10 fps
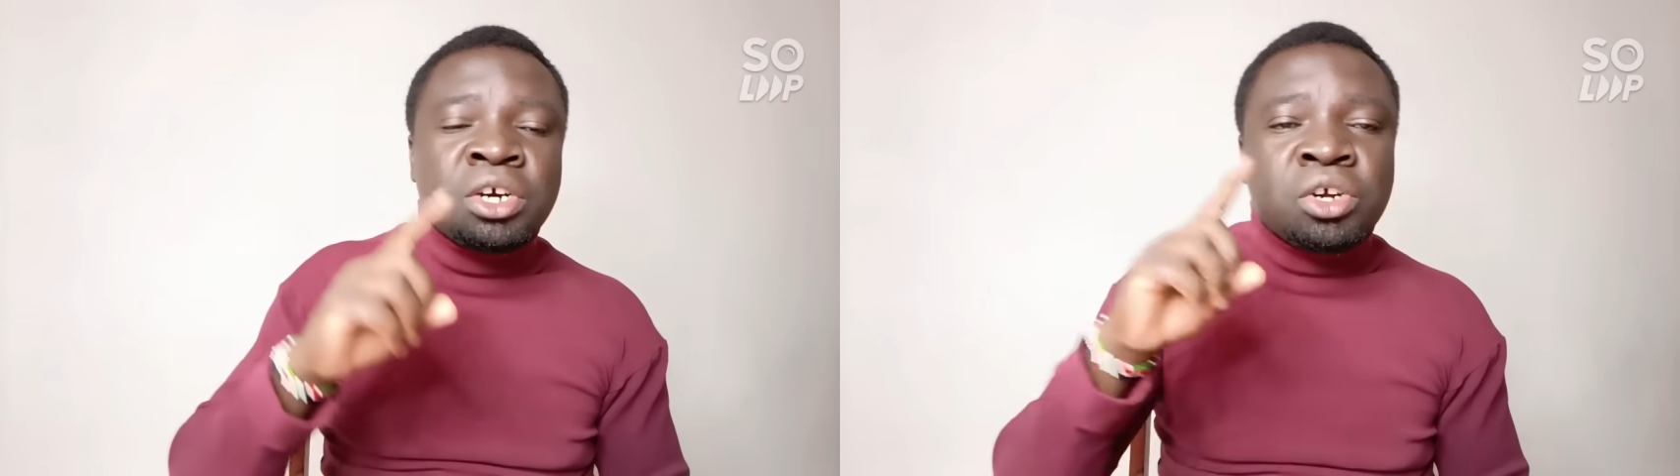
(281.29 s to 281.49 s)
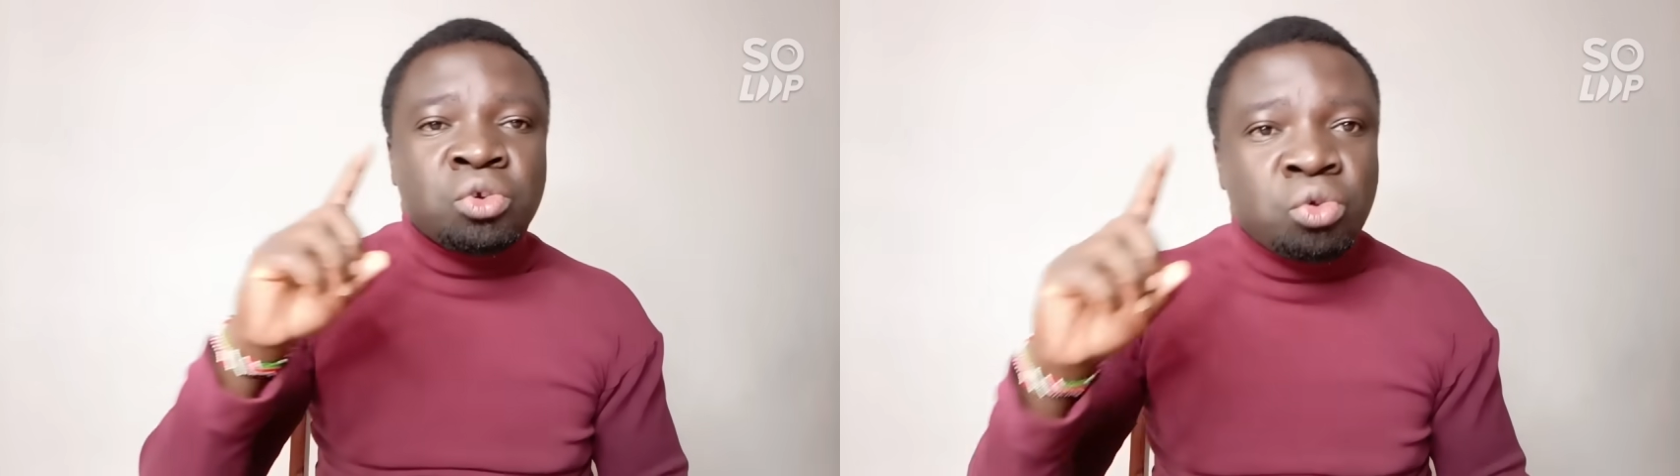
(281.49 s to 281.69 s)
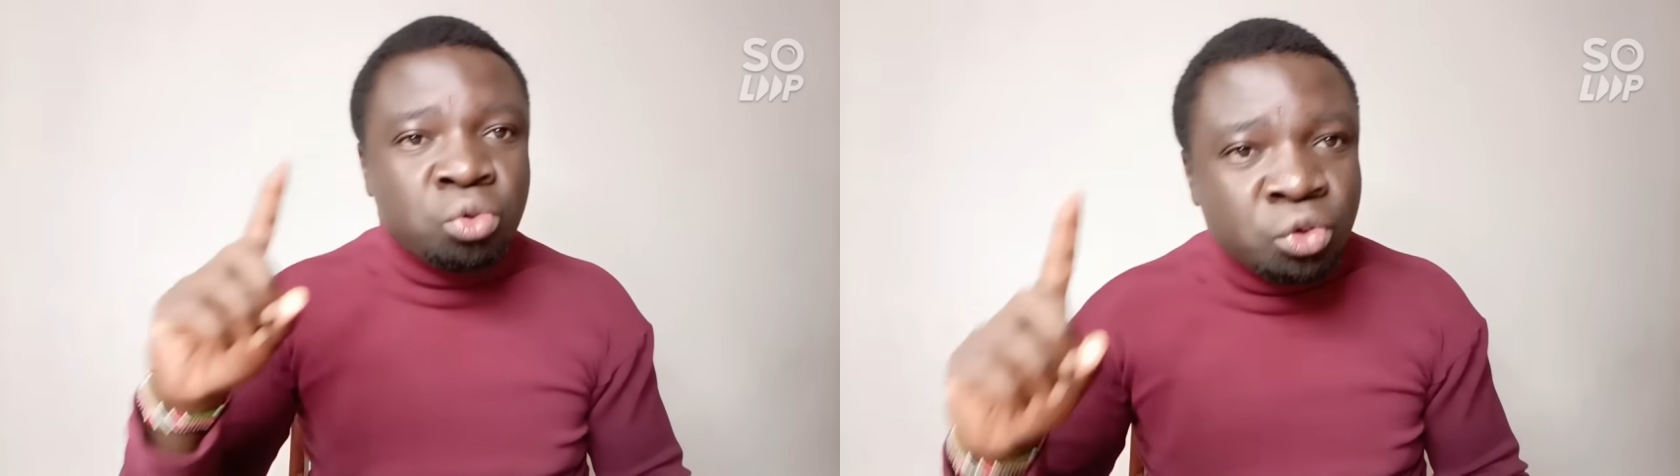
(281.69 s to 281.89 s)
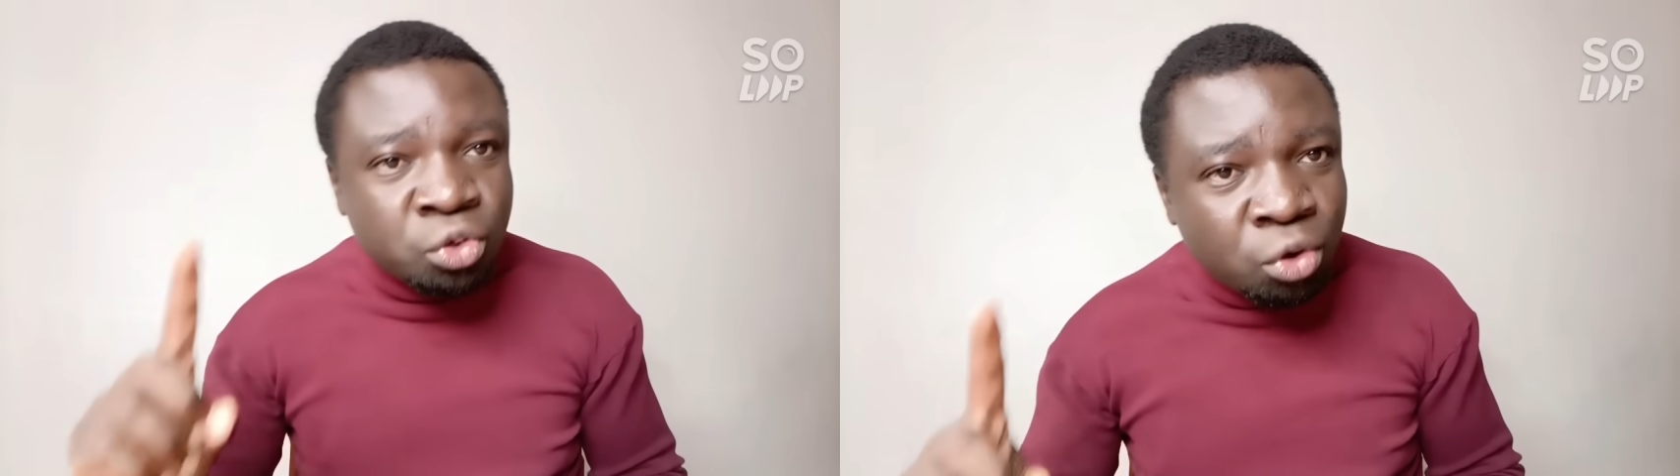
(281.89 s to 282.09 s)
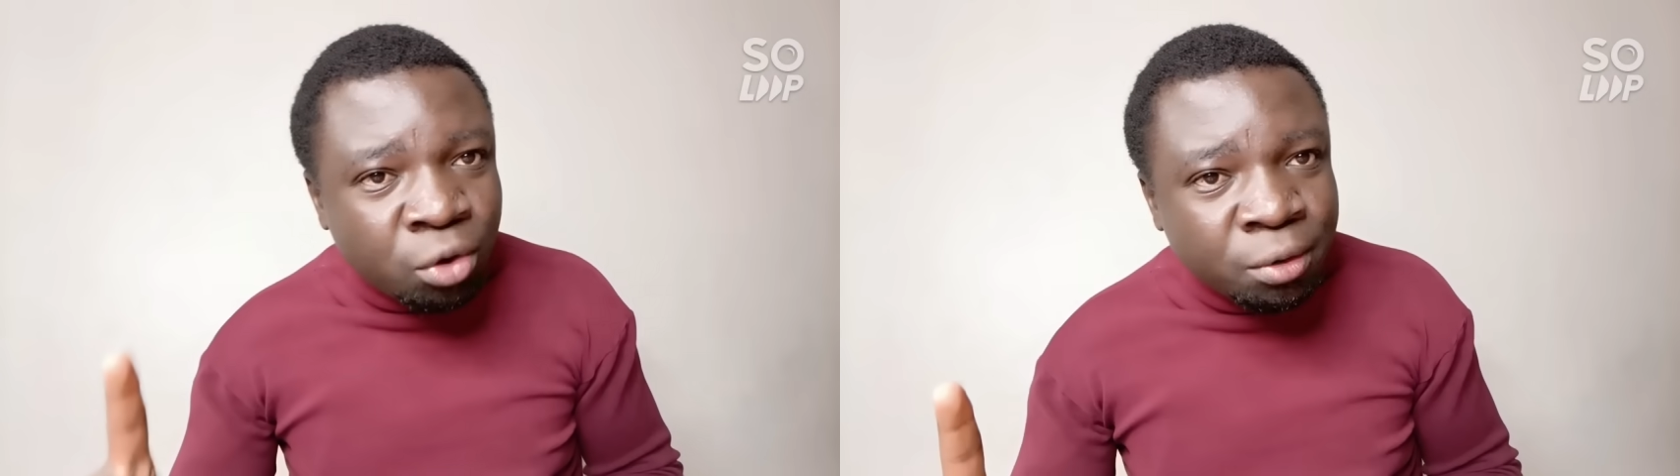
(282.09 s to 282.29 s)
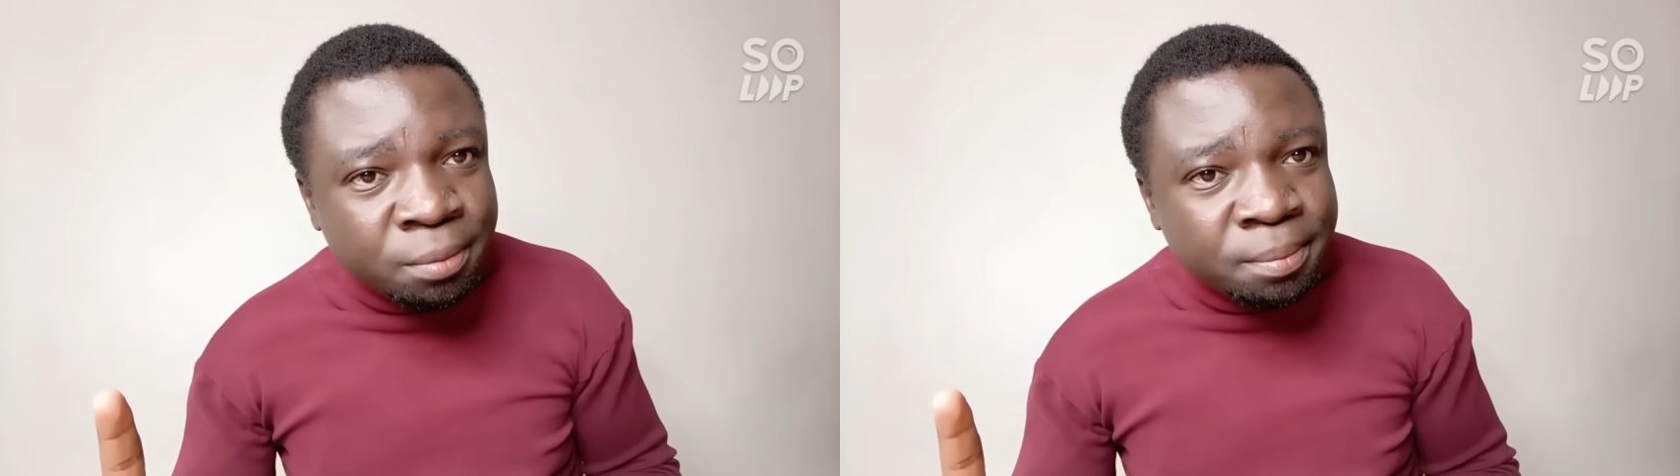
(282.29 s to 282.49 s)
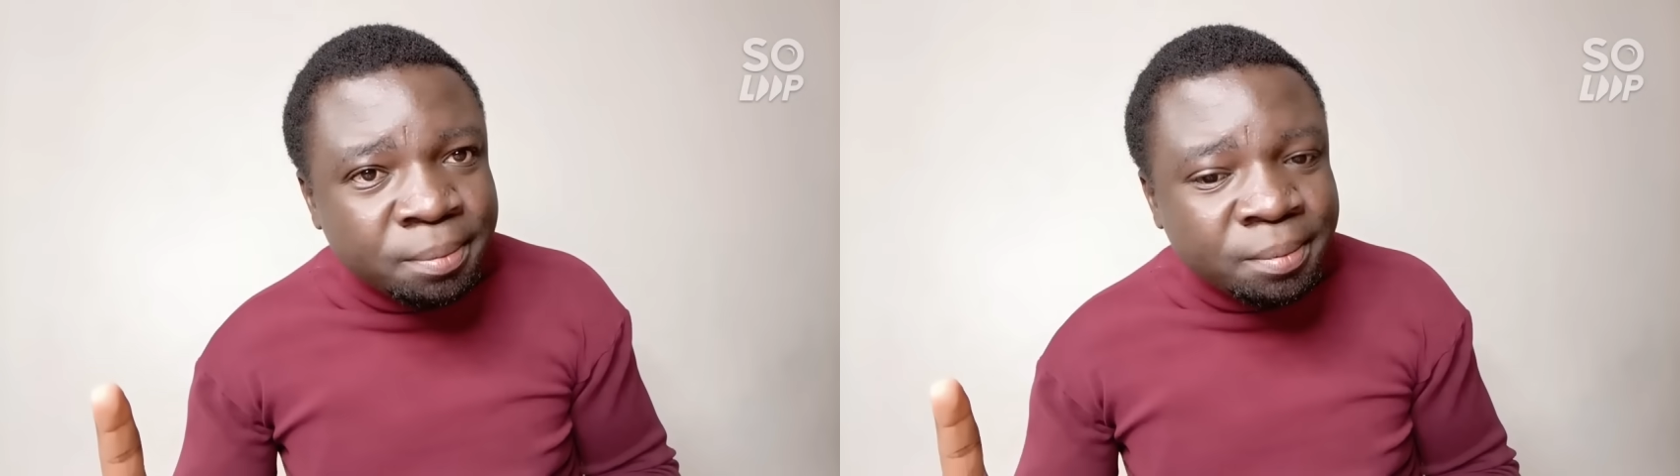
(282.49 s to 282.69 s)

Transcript: to do so.